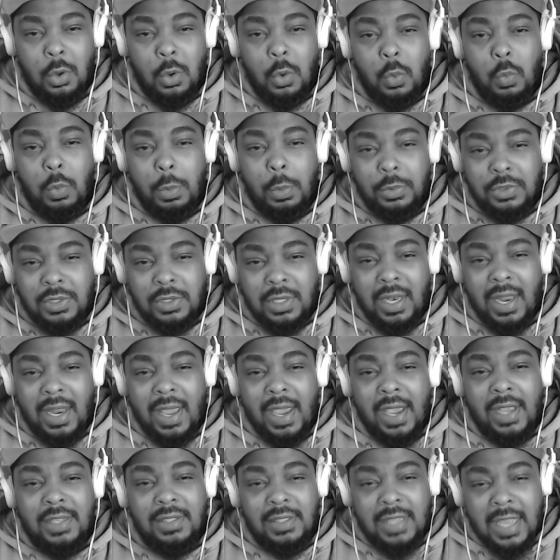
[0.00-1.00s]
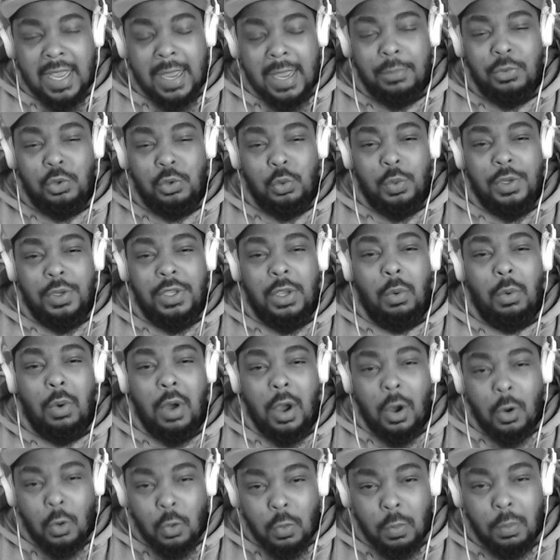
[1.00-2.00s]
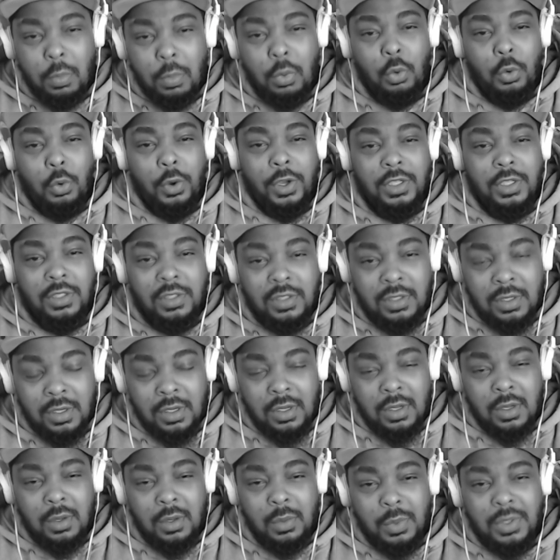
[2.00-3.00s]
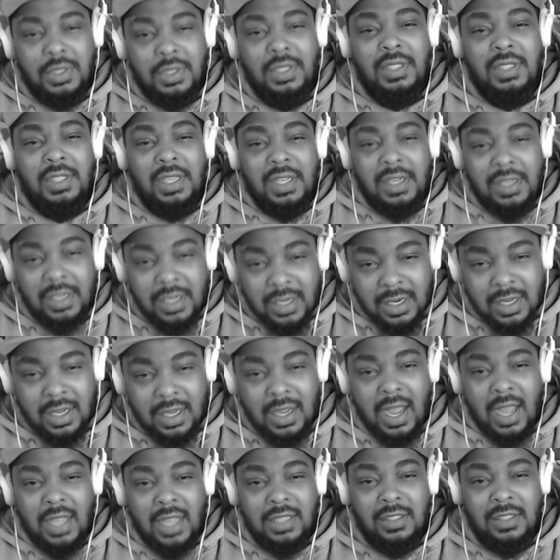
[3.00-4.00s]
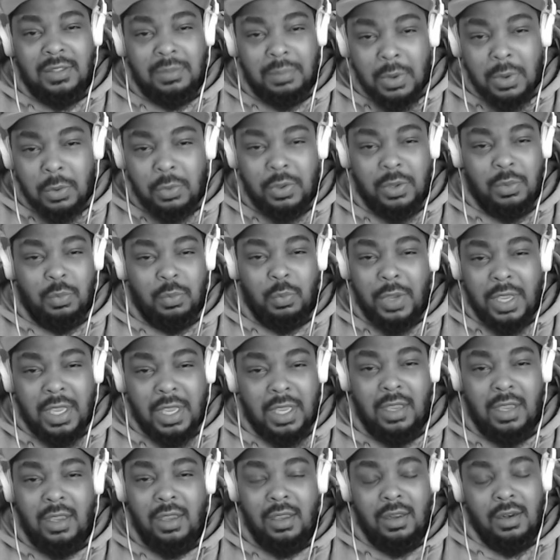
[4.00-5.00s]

when was the last time you and your homeboys was sitting in the car smoking weed?